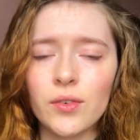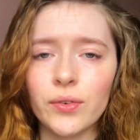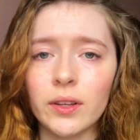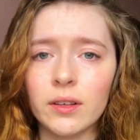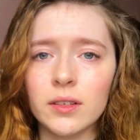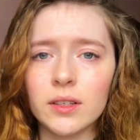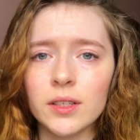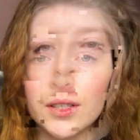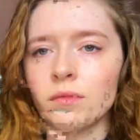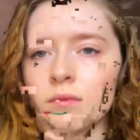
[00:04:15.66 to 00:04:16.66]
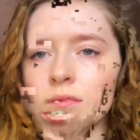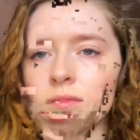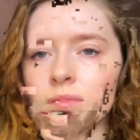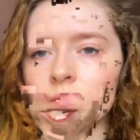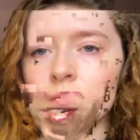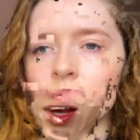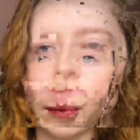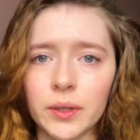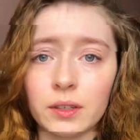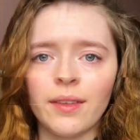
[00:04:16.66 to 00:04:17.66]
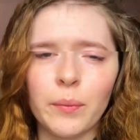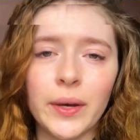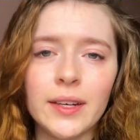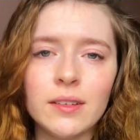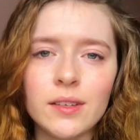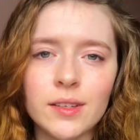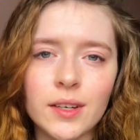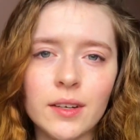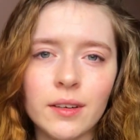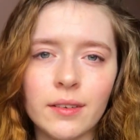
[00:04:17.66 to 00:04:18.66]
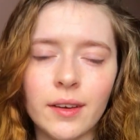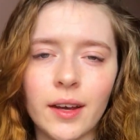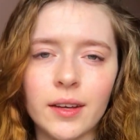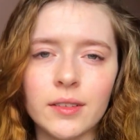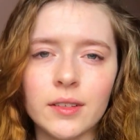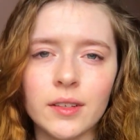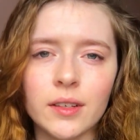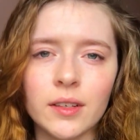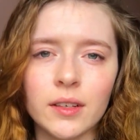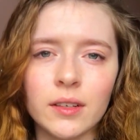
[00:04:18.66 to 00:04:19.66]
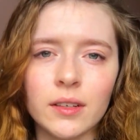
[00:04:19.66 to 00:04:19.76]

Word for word: I feel sorry for them. The main thing that uh,